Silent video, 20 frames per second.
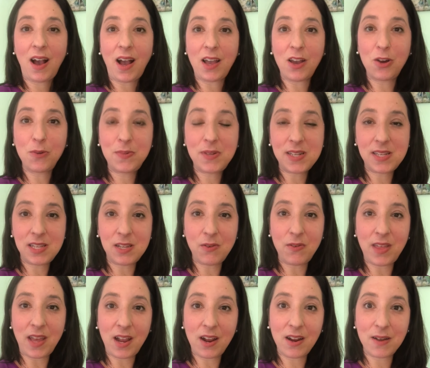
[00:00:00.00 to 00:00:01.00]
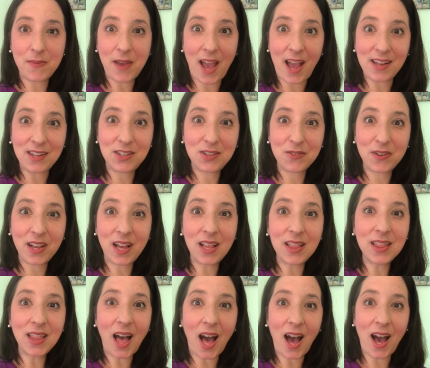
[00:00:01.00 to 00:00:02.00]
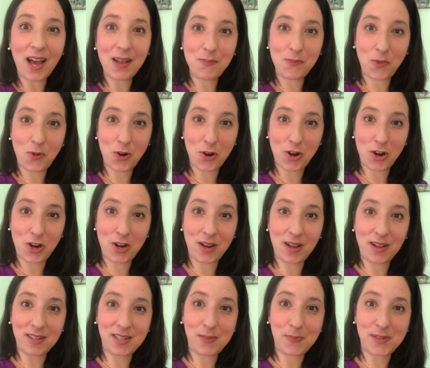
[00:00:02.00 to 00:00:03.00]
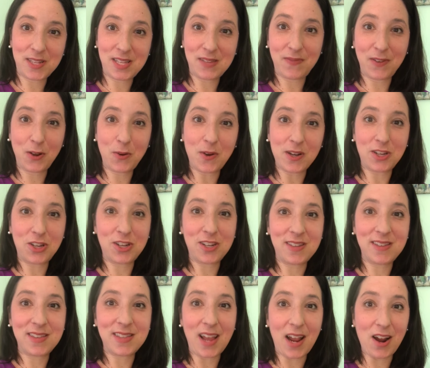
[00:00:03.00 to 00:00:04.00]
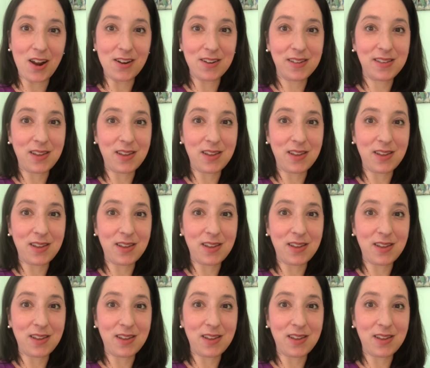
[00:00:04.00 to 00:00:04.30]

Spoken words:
I hope to see you there. I'm answering a lot more specific questions there.